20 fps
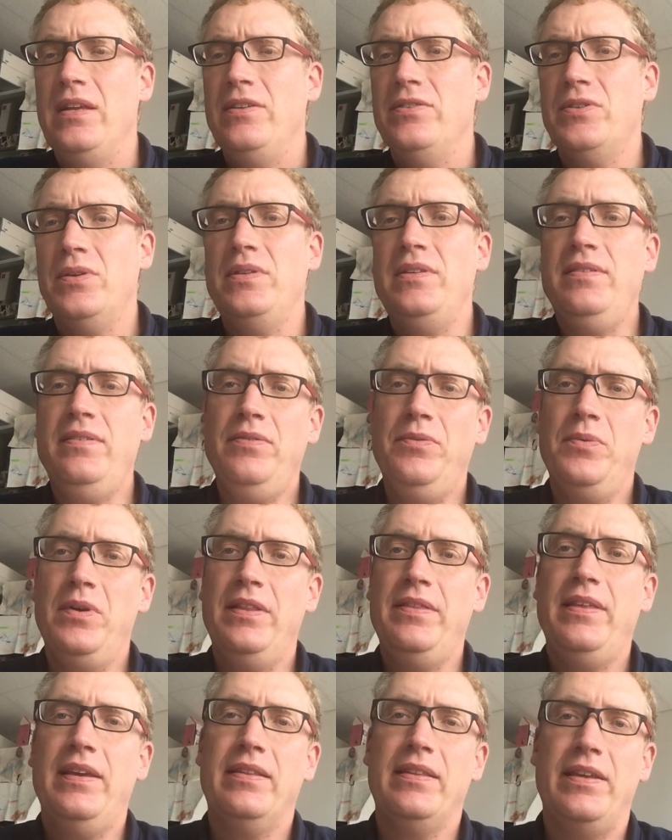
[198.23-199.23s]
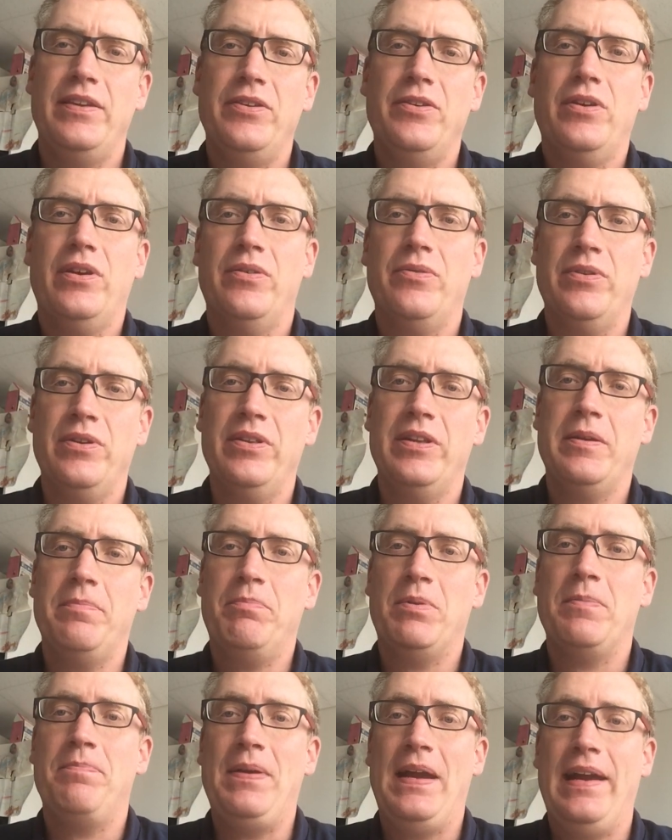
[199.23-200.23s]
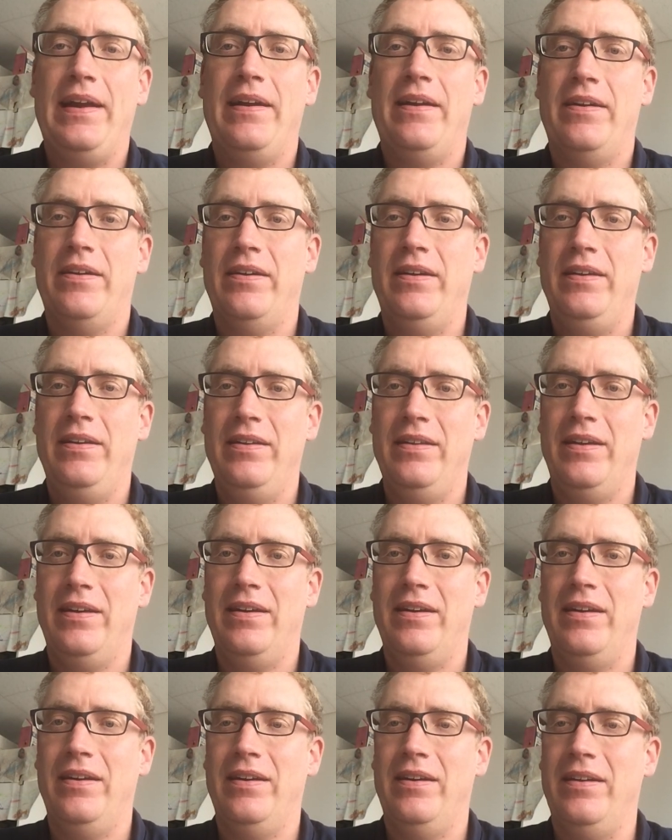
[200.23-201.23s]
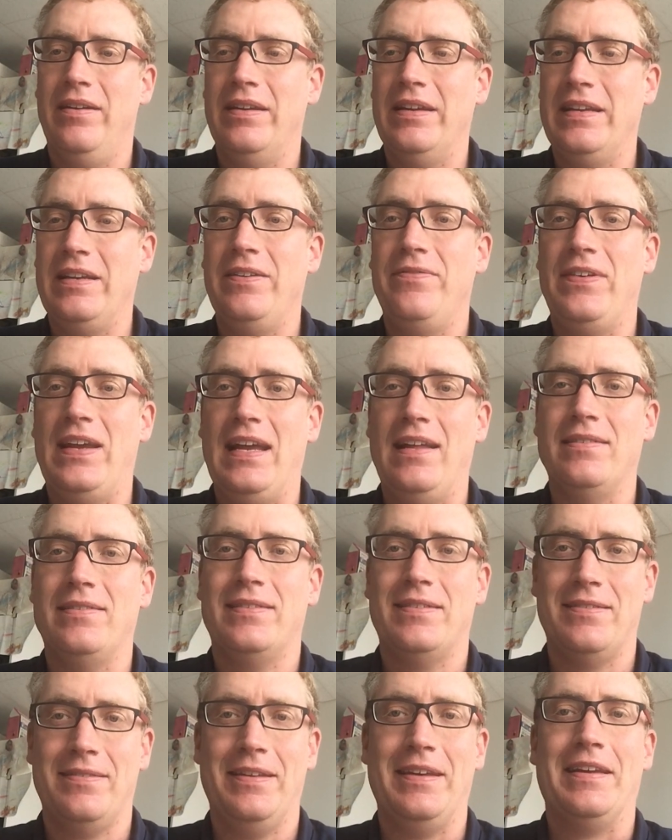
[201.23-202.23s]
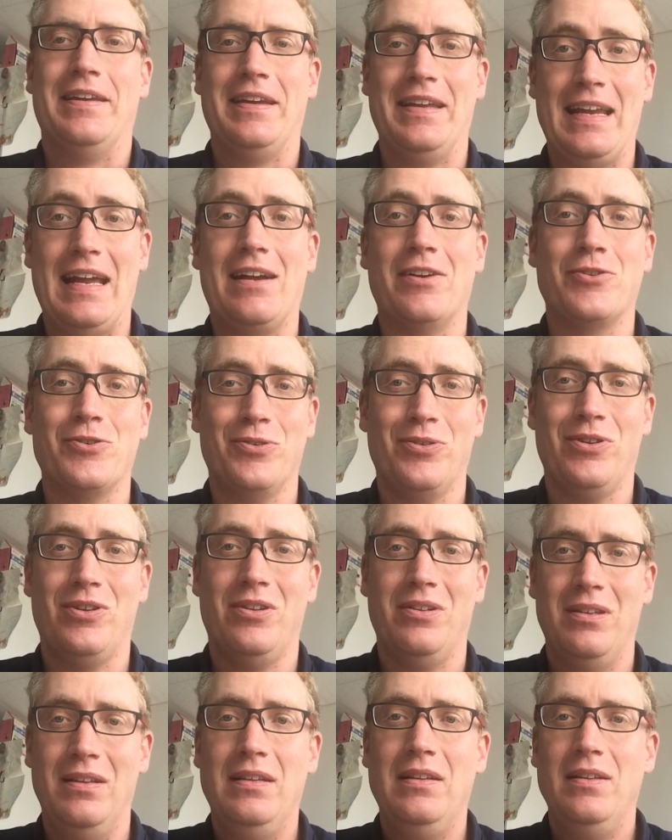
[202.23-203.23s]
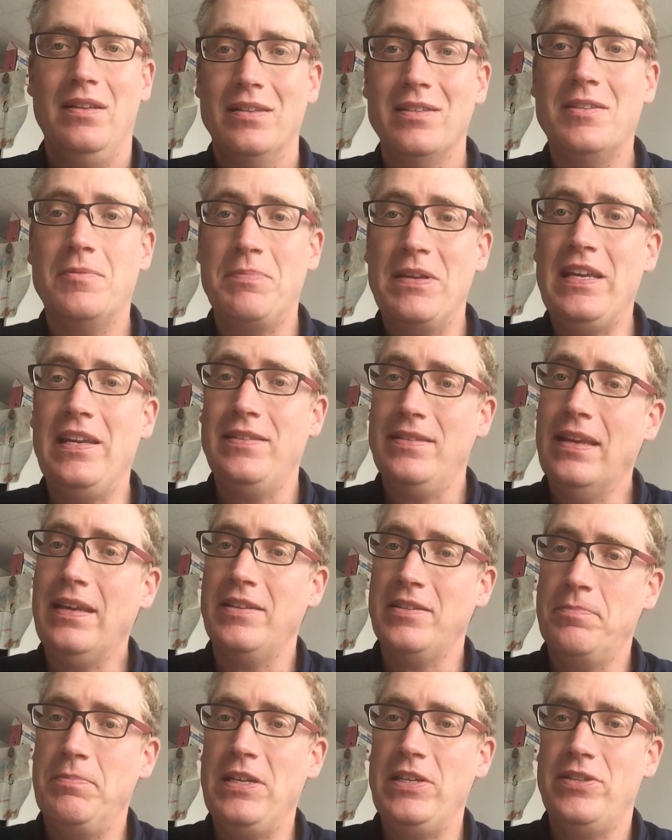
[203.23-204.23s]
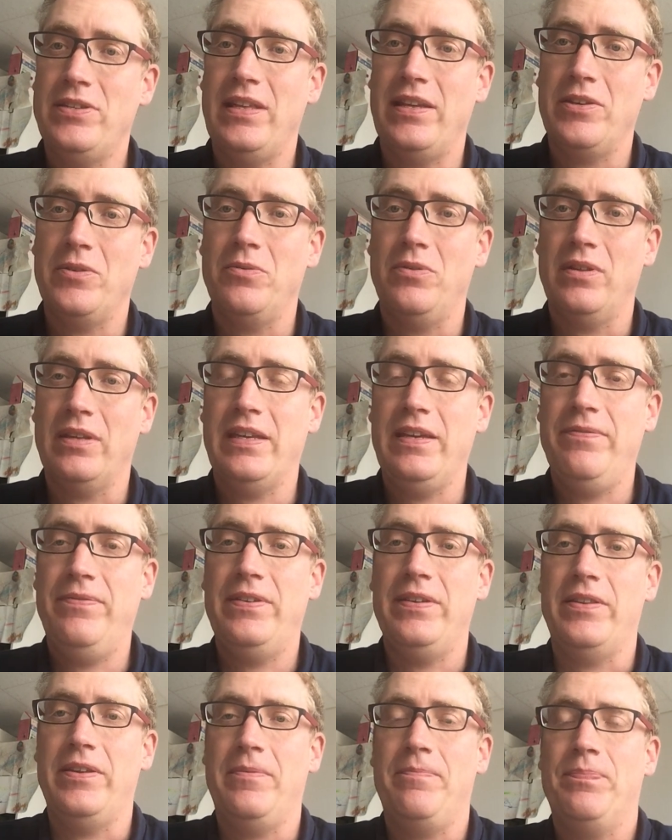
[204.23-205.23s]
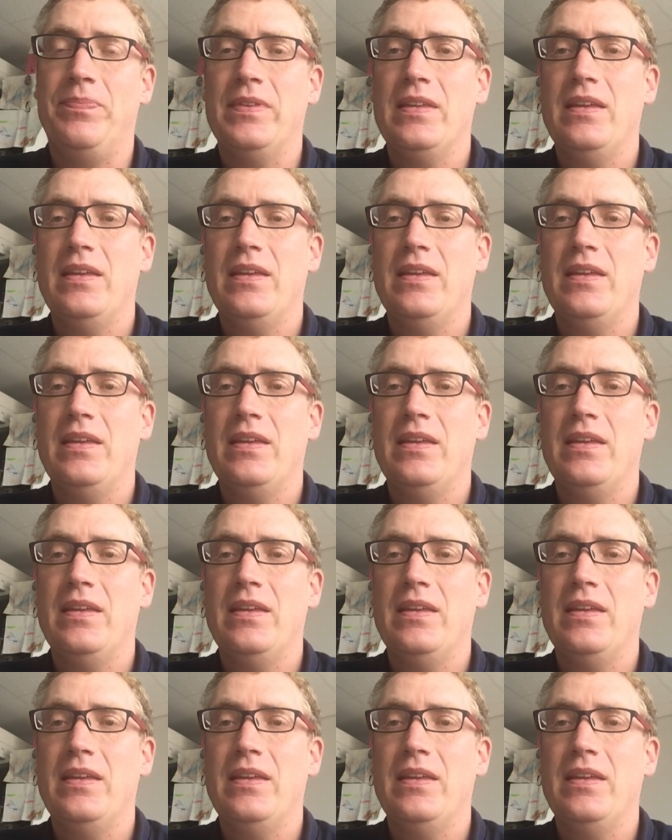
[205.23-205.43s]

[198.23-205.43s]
So this is one thing that you can really prepare in advance, like an actual speech. It's like a speech that you will give to them.